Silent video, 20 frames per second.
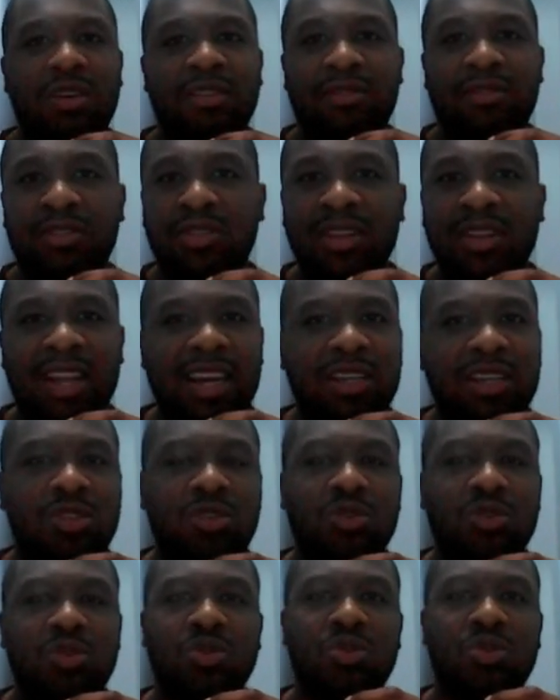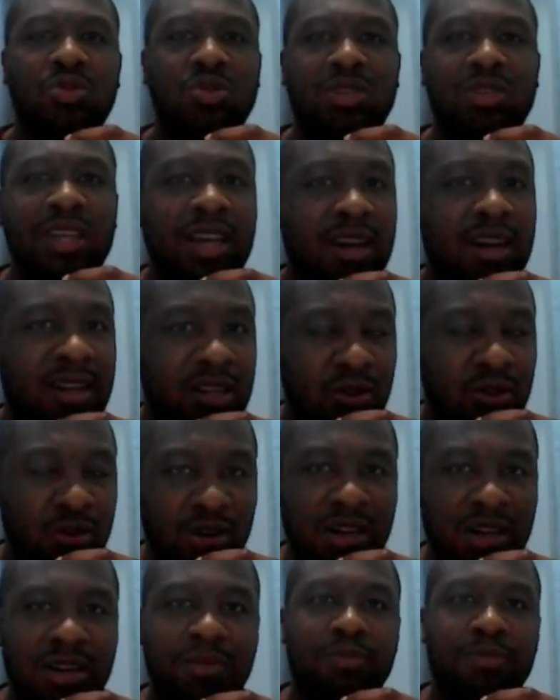So if you'd like to
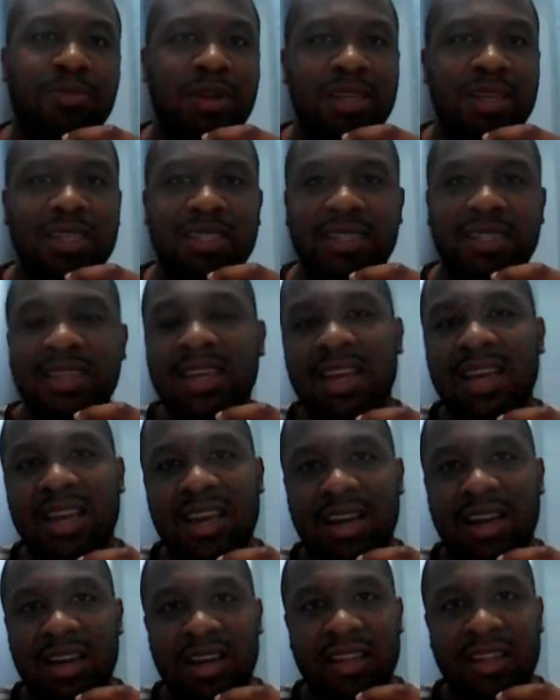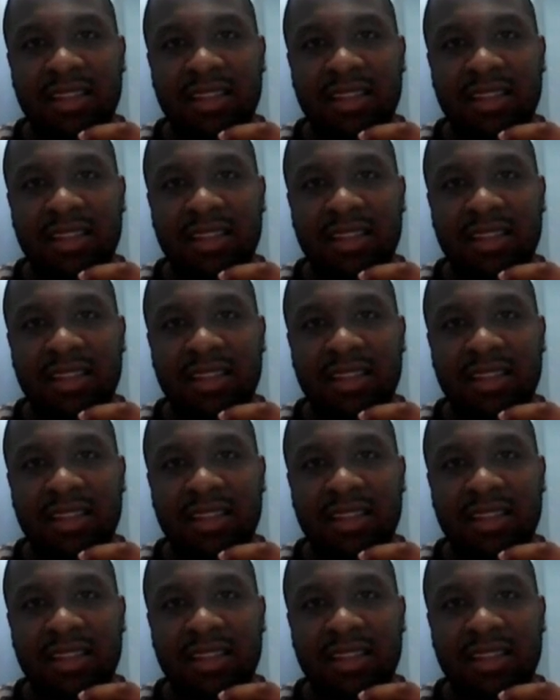take a look, please,